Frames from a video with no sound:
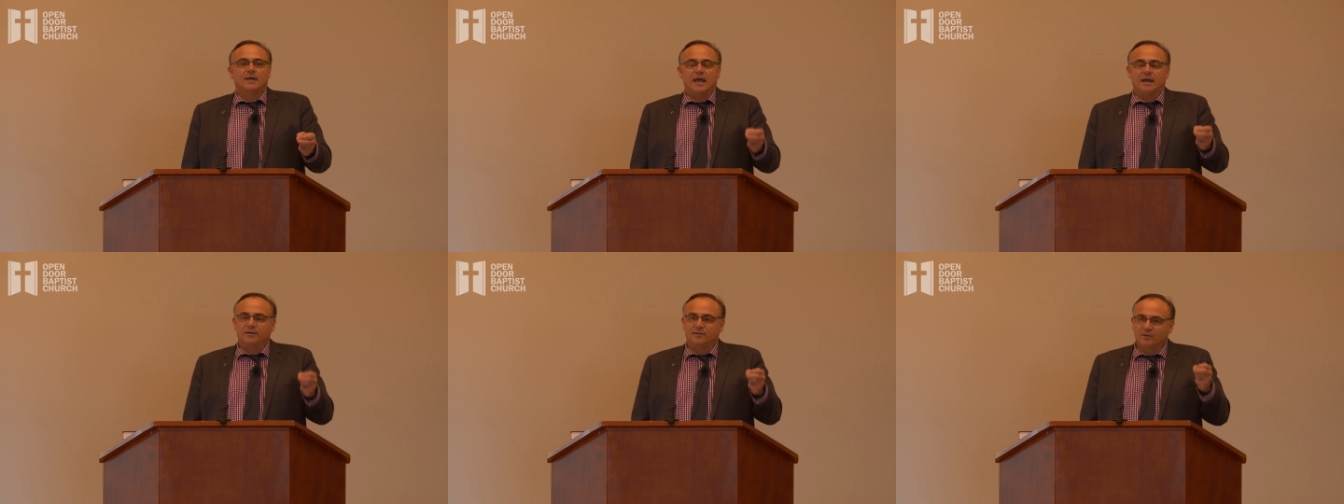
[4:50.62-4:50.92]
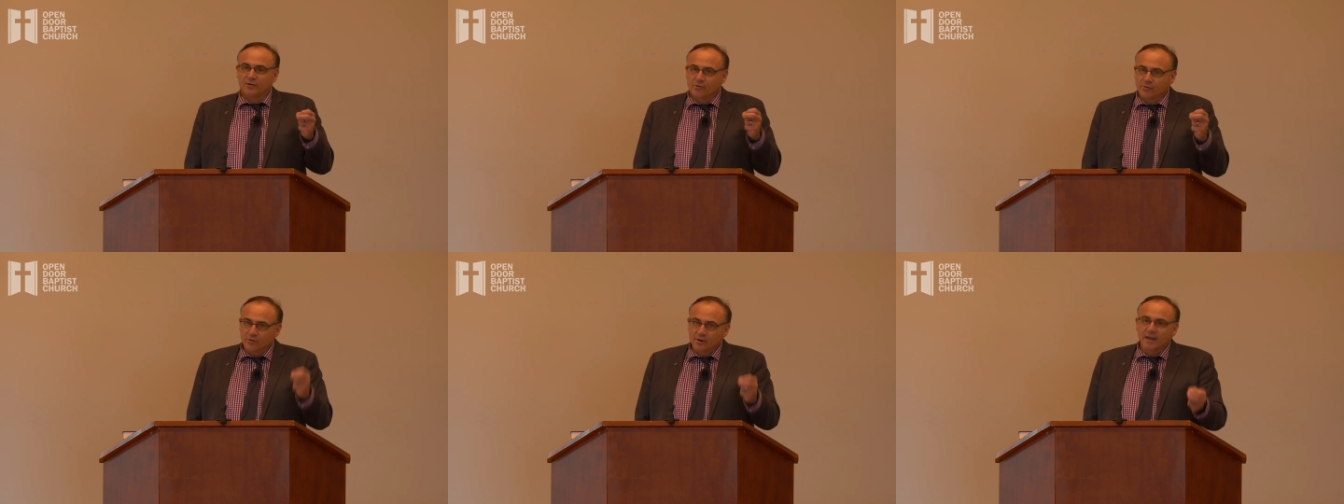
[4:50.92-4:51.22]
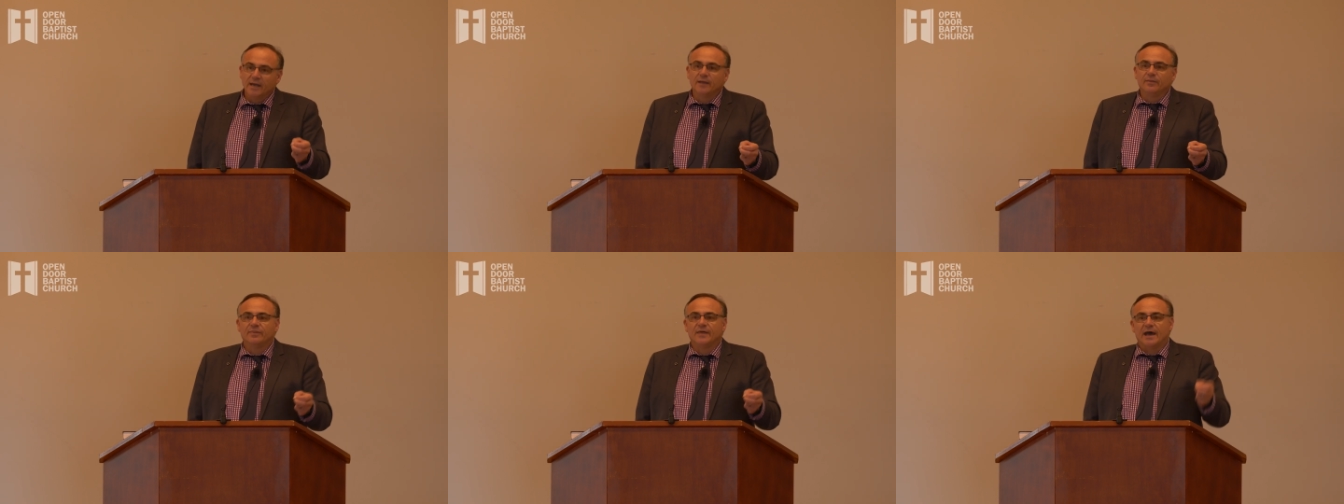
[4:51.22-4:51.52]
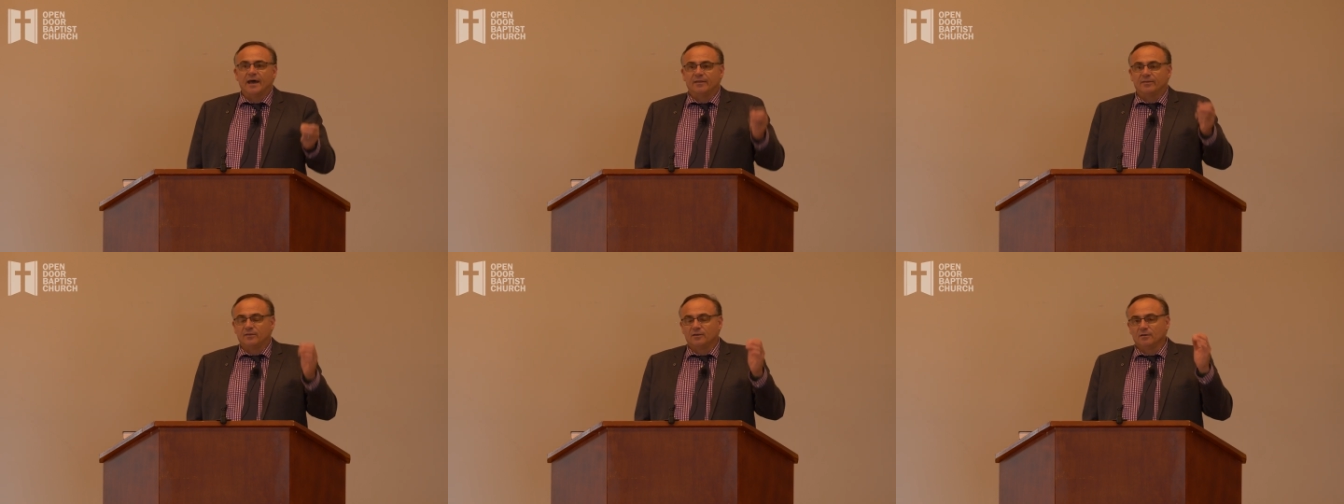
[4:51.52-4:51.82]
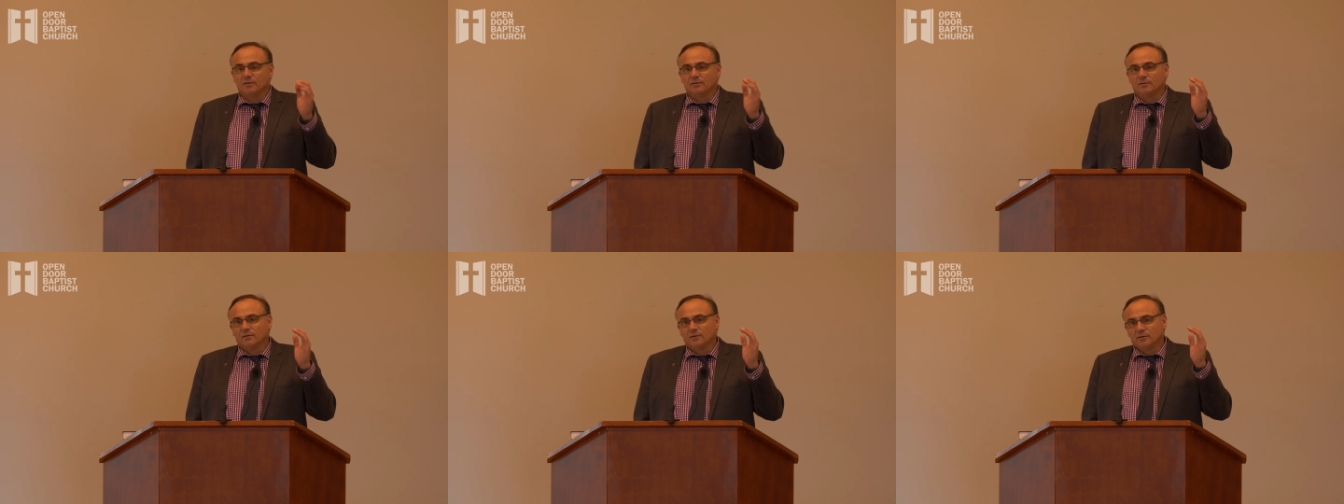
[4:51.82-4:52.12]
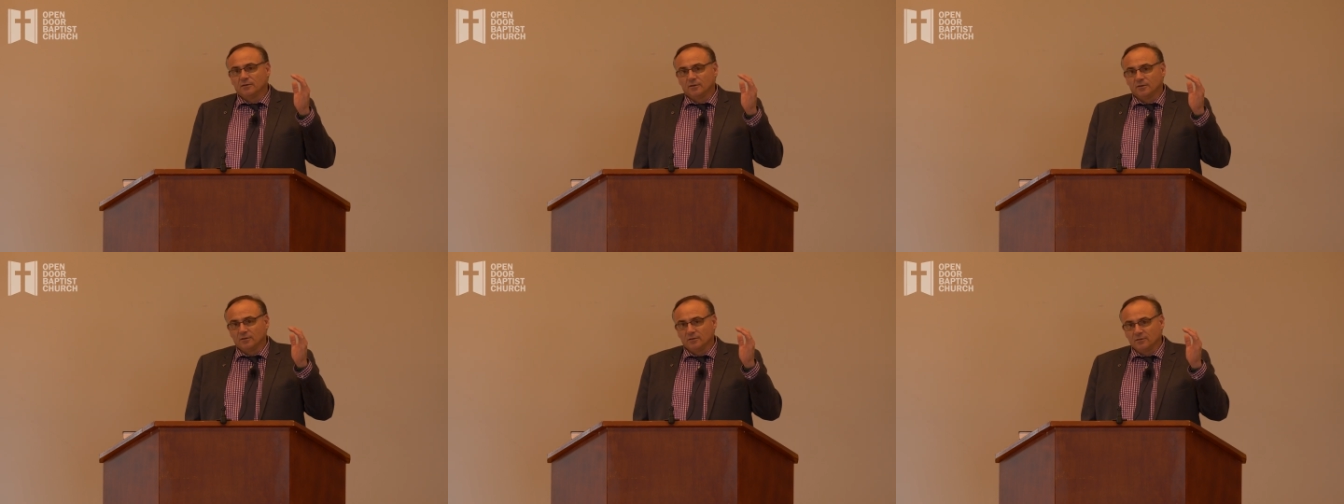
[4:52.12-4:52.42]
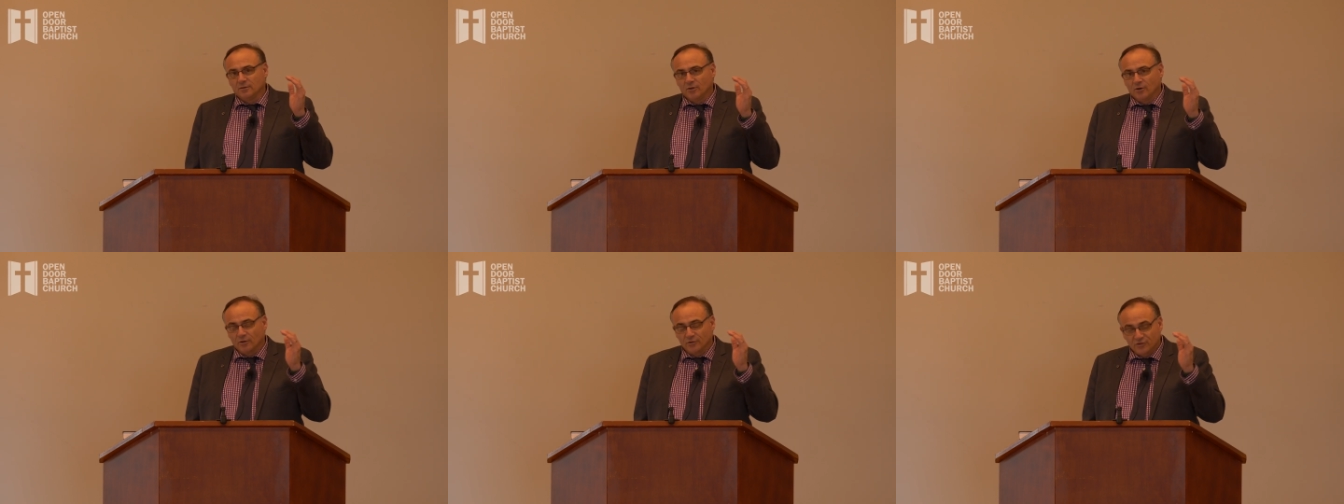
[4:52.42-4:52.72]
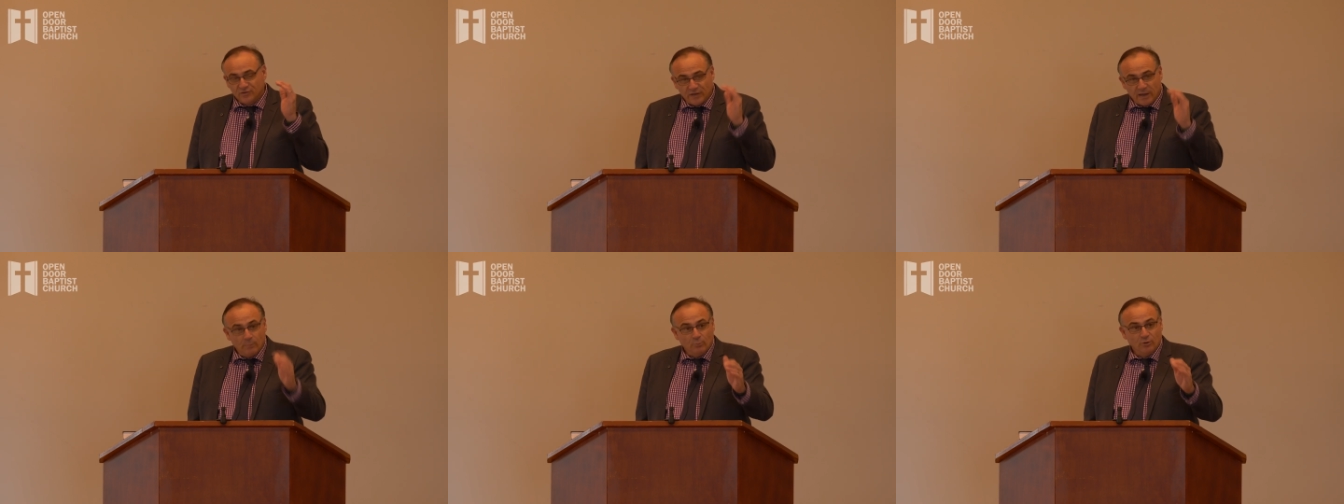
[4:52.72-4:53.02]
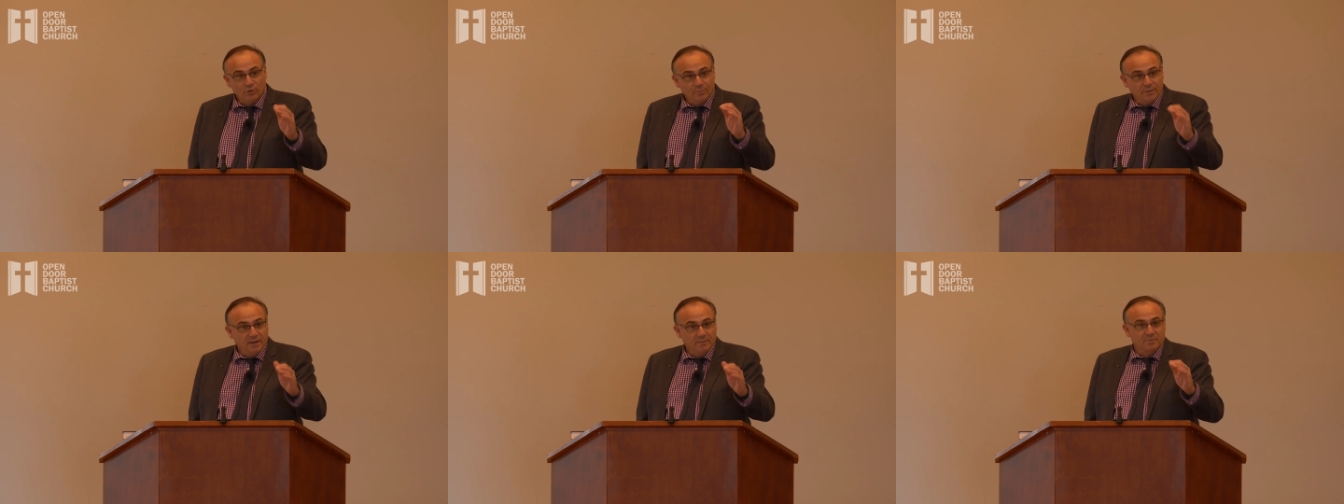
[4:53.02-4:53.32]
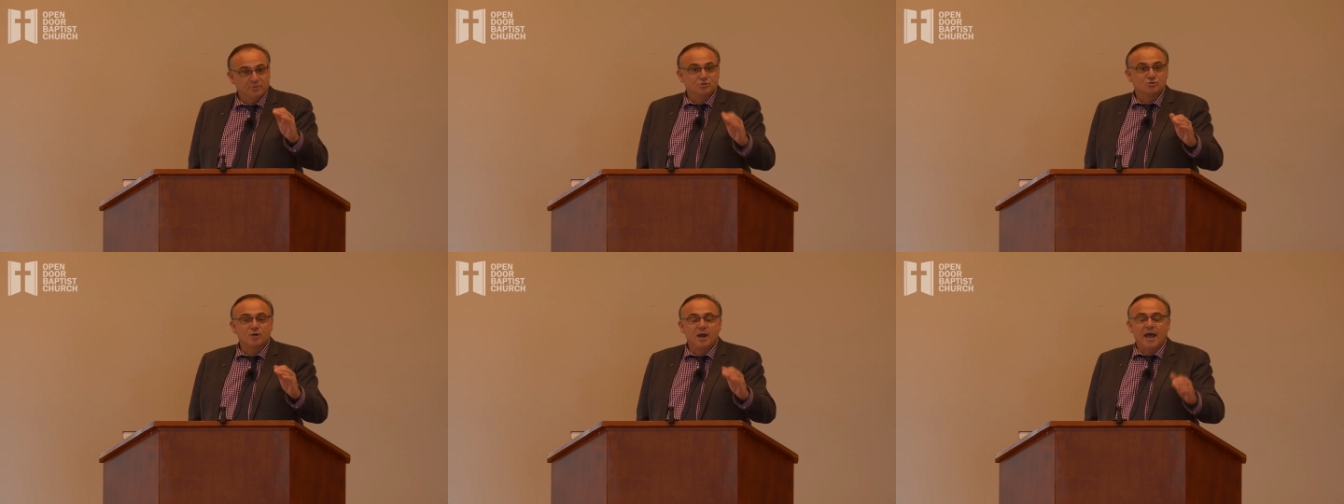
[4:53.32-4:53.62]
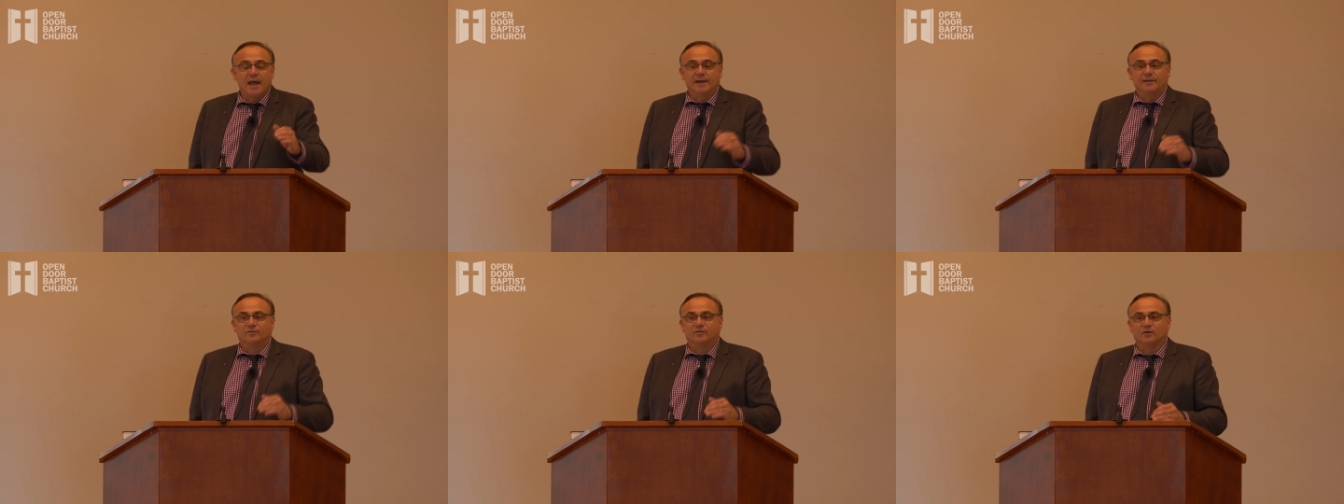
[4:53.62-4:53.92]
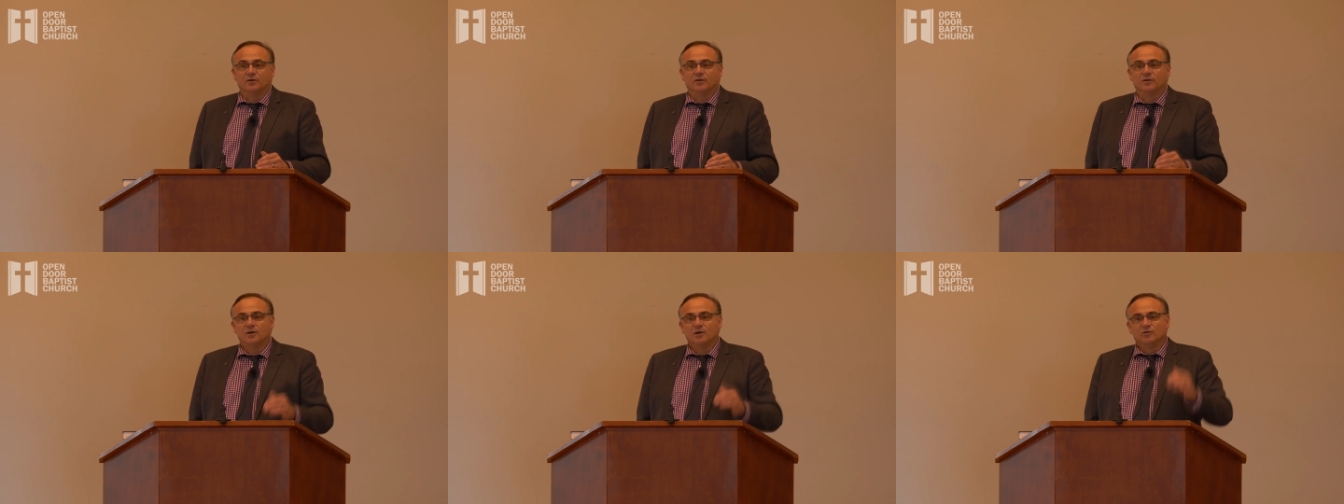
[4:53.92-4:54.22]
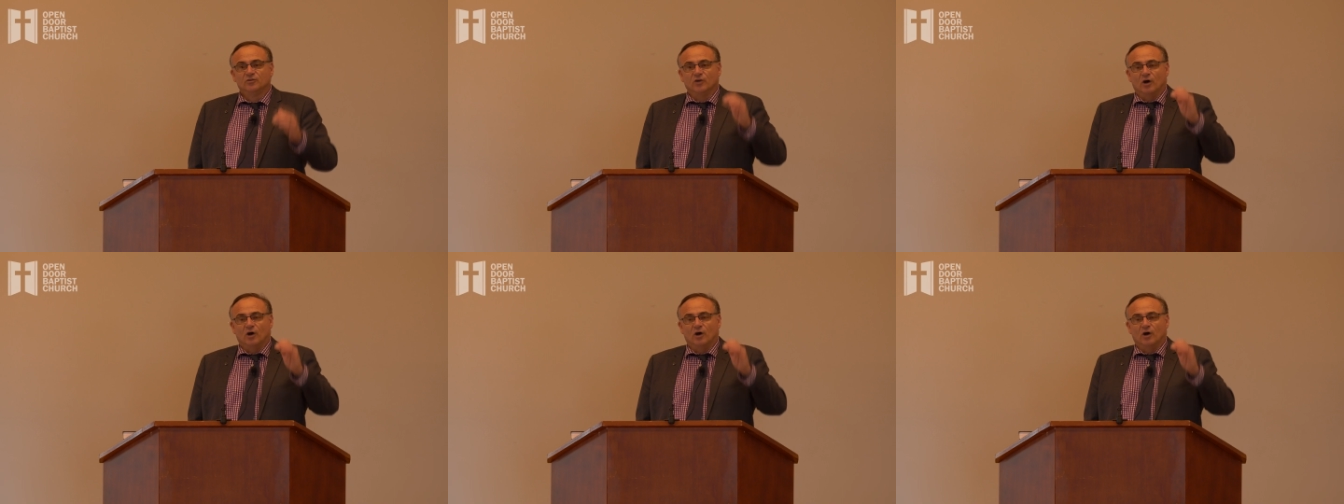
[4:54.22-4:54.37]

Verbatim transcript: and decreed that God's Son would be betrayed to,